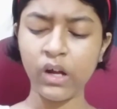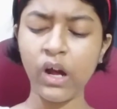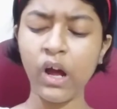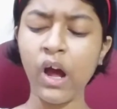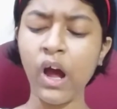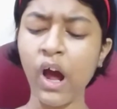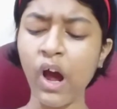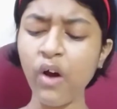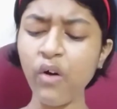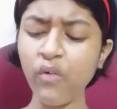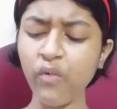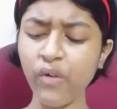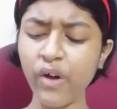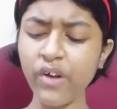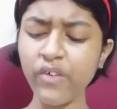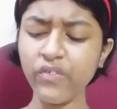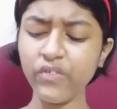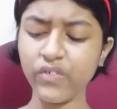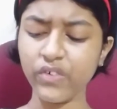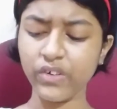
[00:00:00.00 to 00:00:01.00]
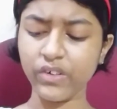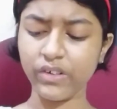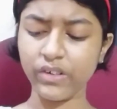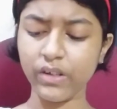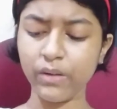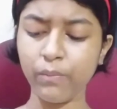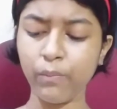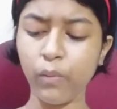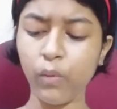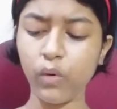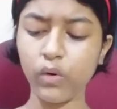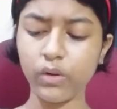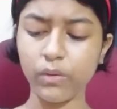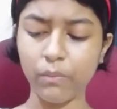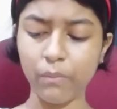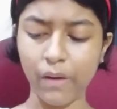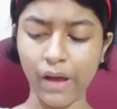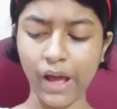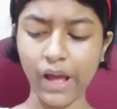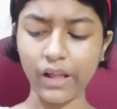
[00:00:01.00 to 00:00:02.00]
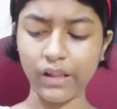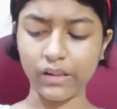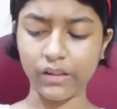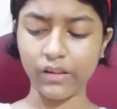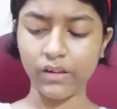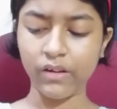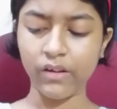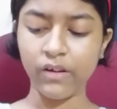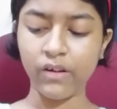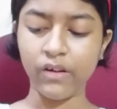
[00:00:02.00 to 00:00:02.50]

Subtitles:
However, the boatman